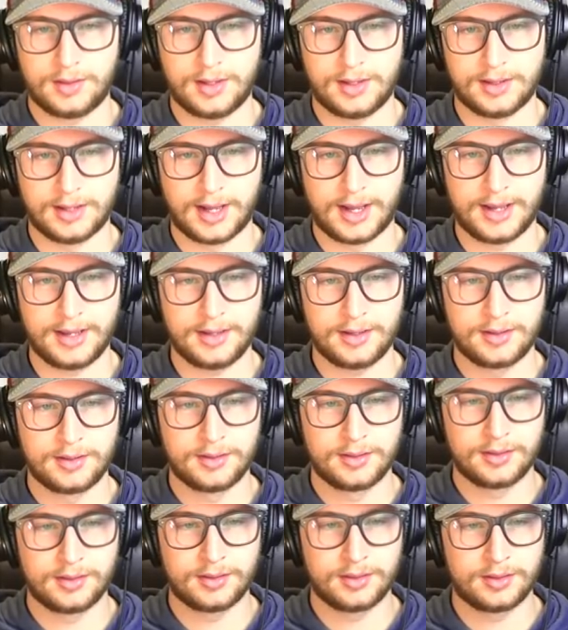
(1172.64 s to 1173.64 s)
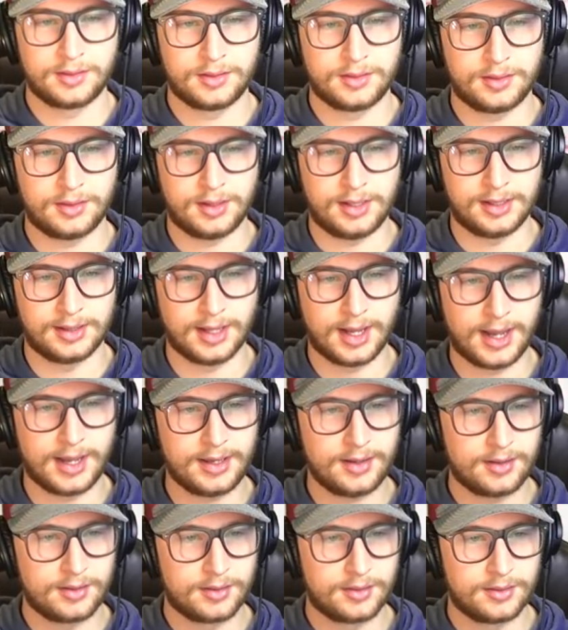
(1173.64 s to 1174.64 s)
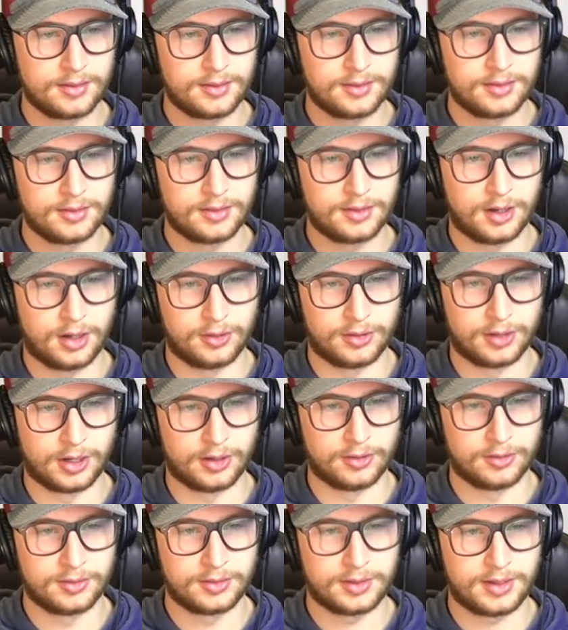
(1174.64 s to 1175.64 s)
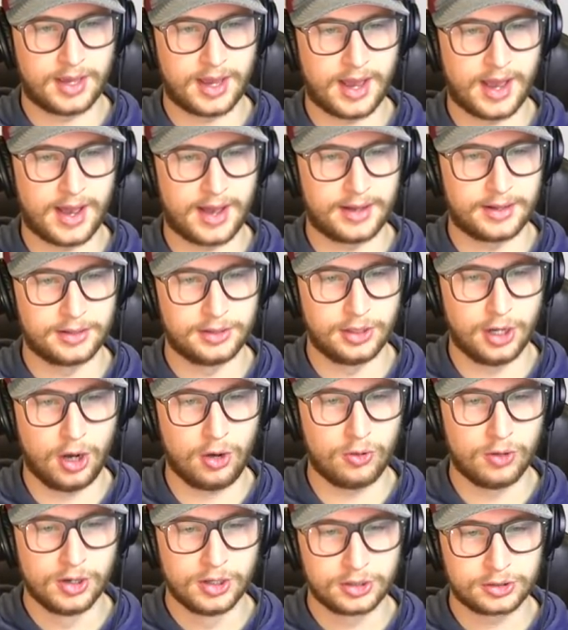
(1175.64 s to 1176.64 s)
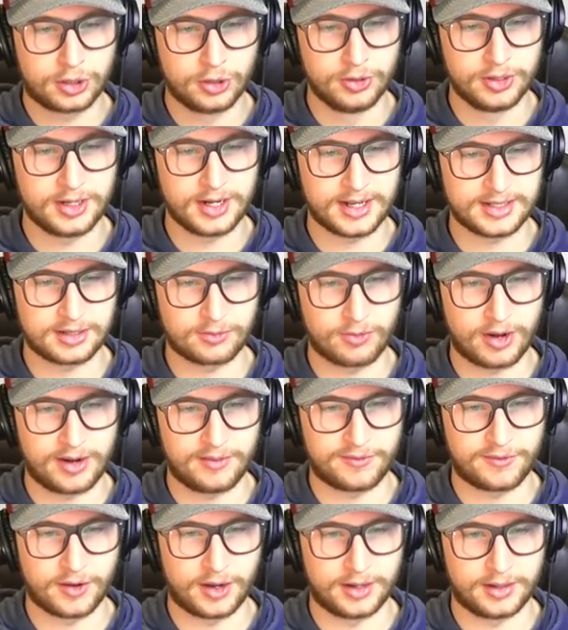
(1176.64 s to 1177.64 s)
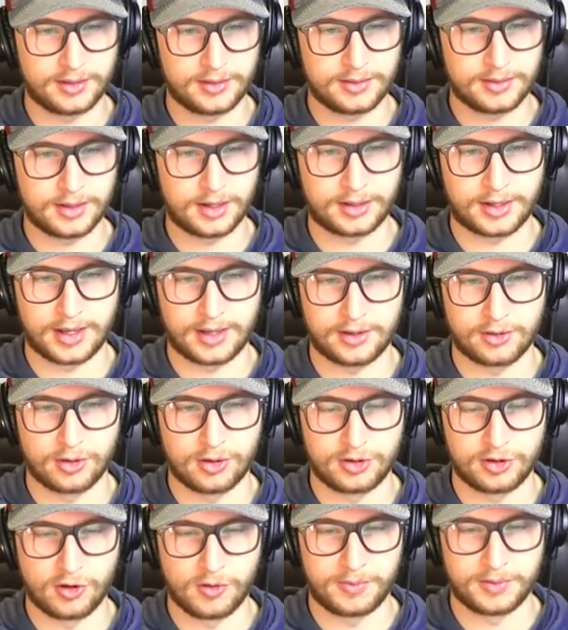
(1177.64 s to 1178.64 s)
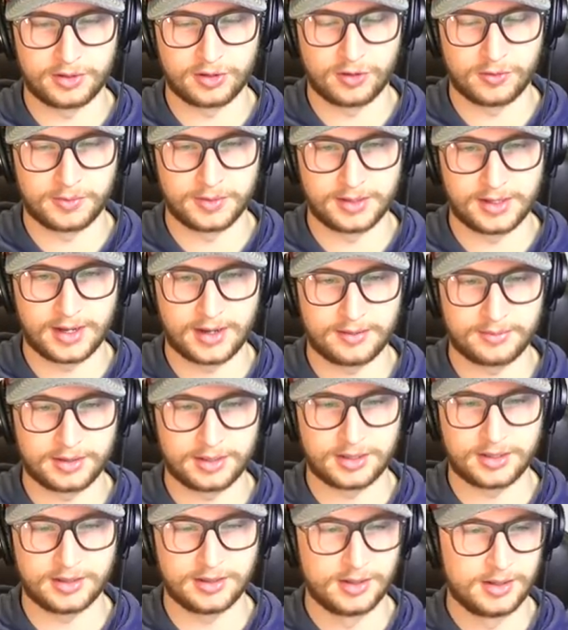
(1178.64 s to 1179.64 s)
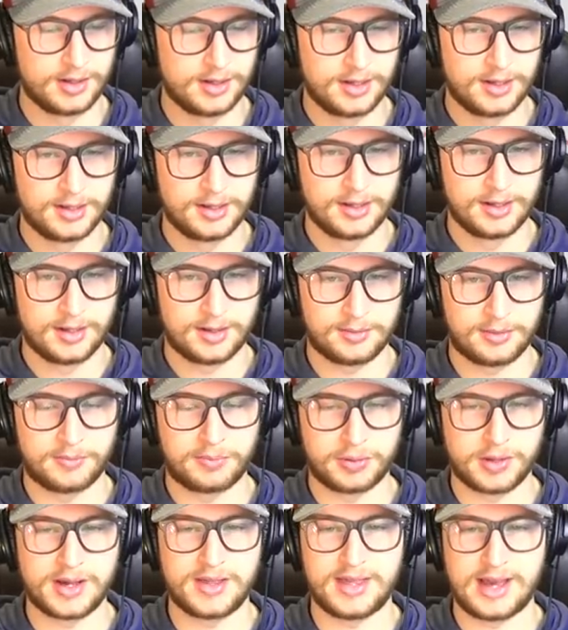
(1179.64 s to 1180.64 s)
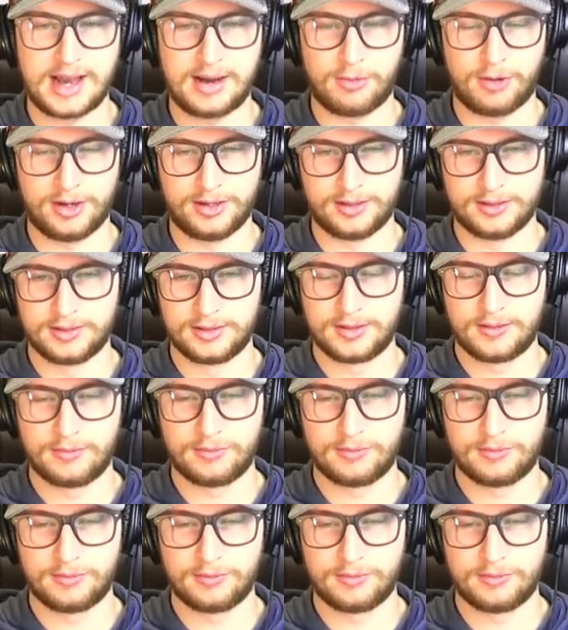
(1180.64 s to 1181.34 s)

Eli? Eli? Oh no. Yeah. No! Kunin has it right in front. Okay, you're open, you're open. Yeah, I'm gonna play that one.